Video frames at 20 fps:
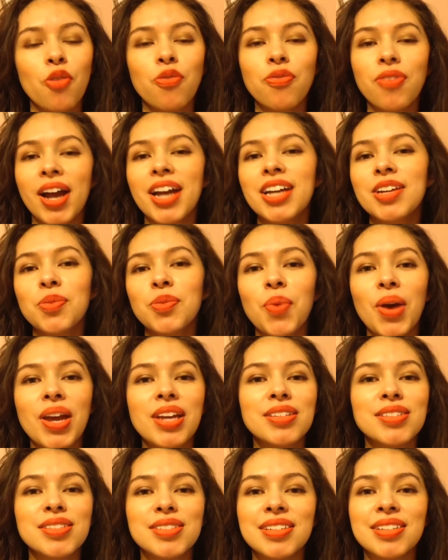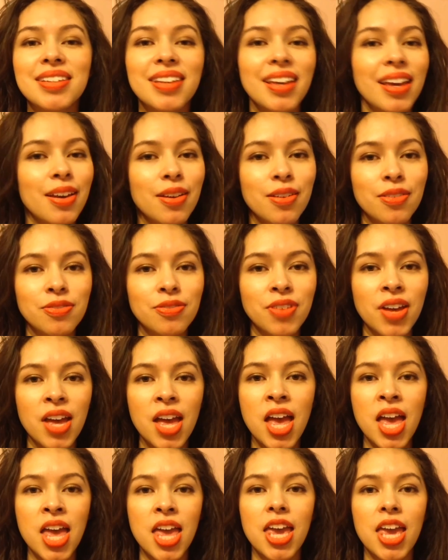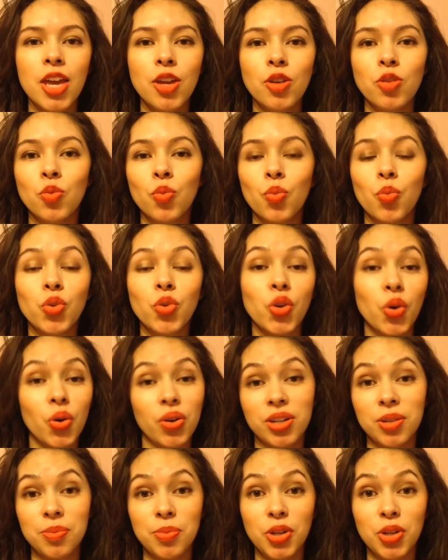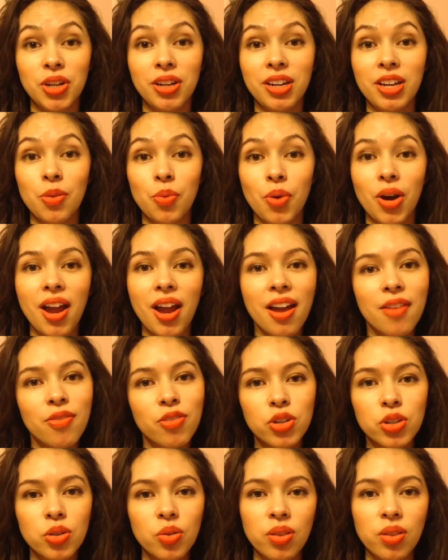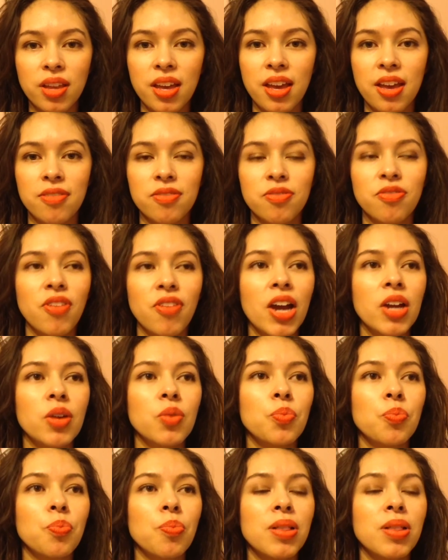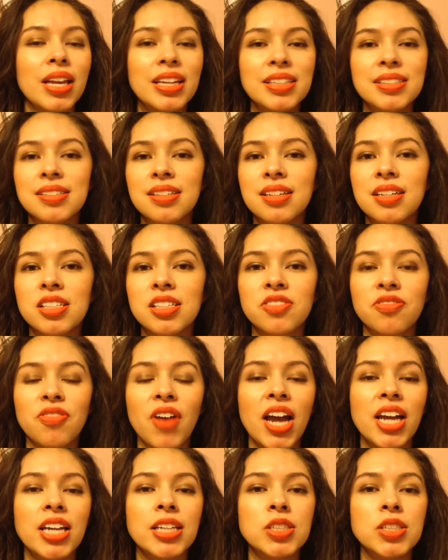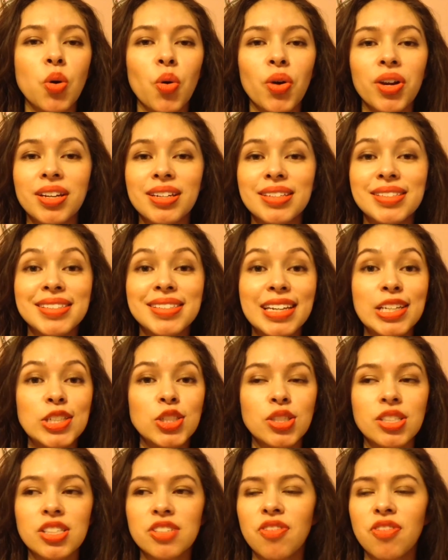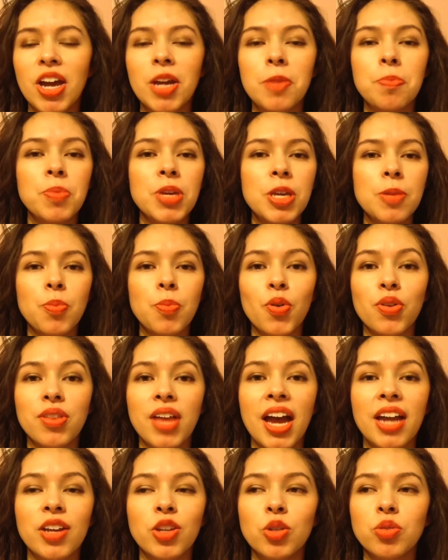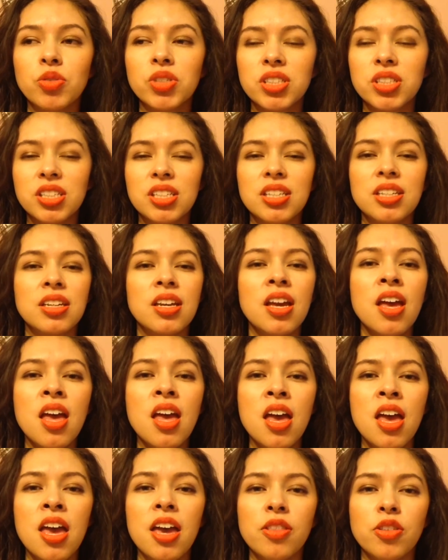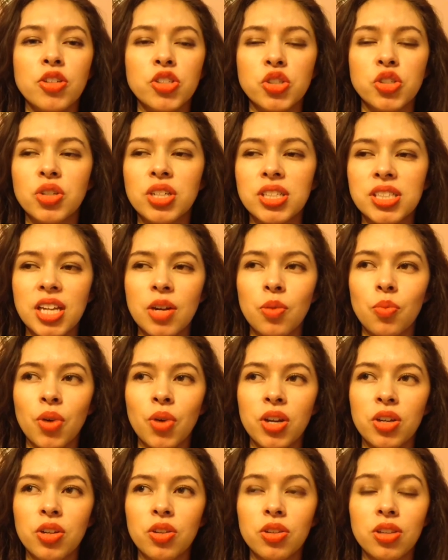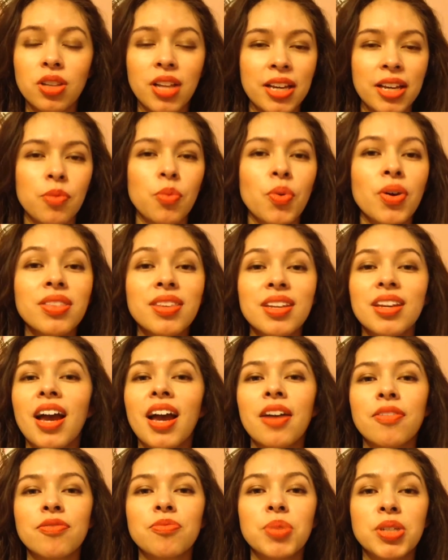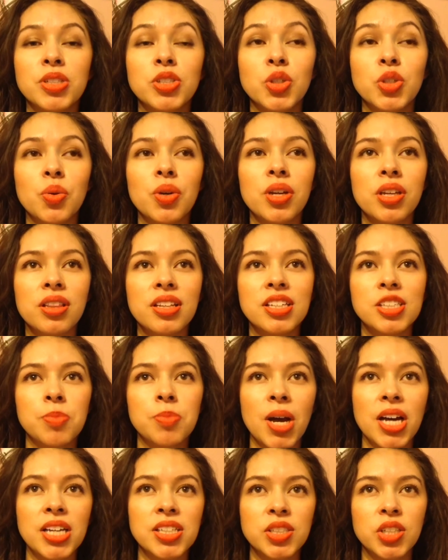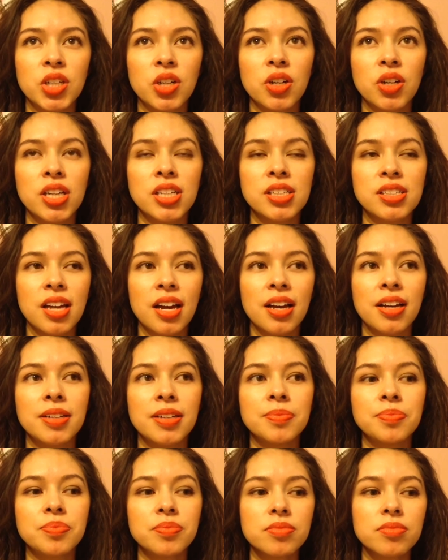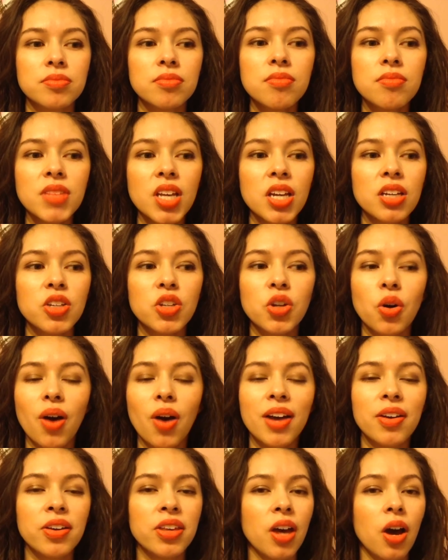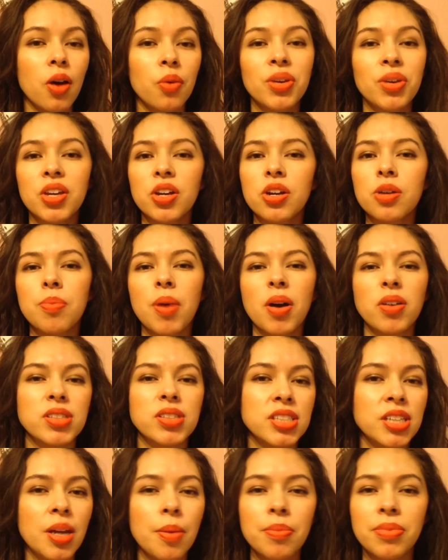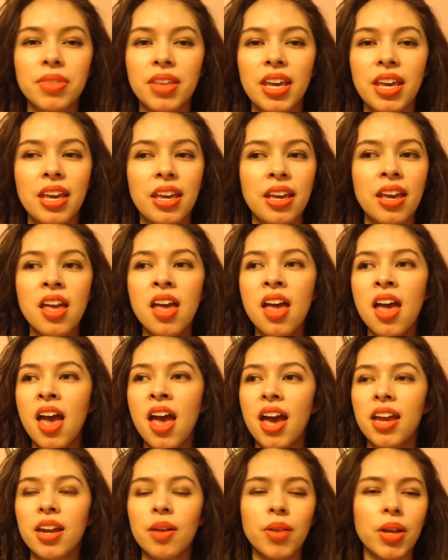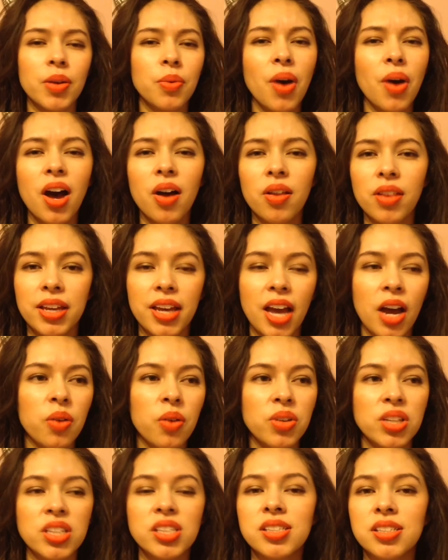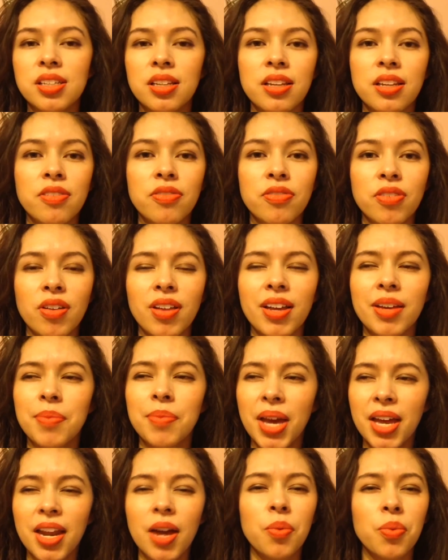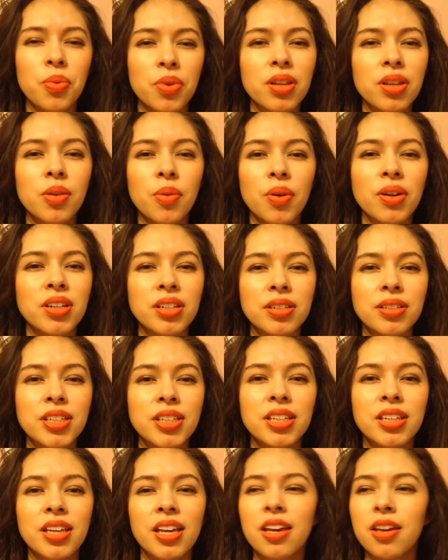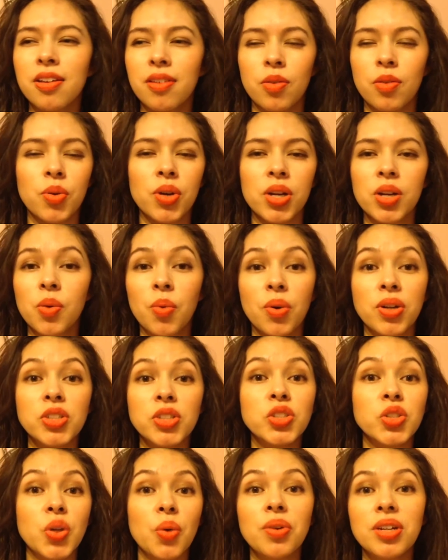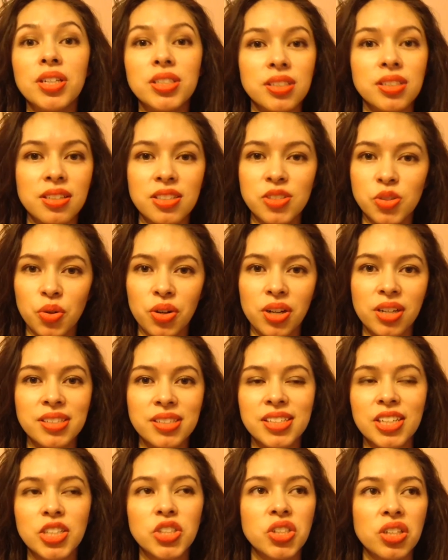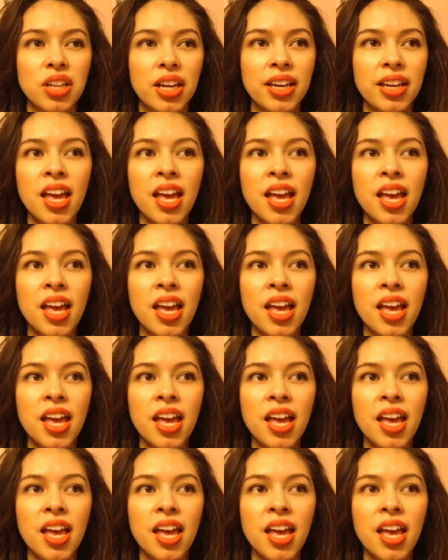find ways to give in your community, wherever you live. Find places, find organizations, find people that you see in the streets. And when, like, one thing I've been doing this past year is I'll hear about something and I'm like, wow, like, I'll instantly feel like, man, I really want to give, I really want to donate to this organization, like,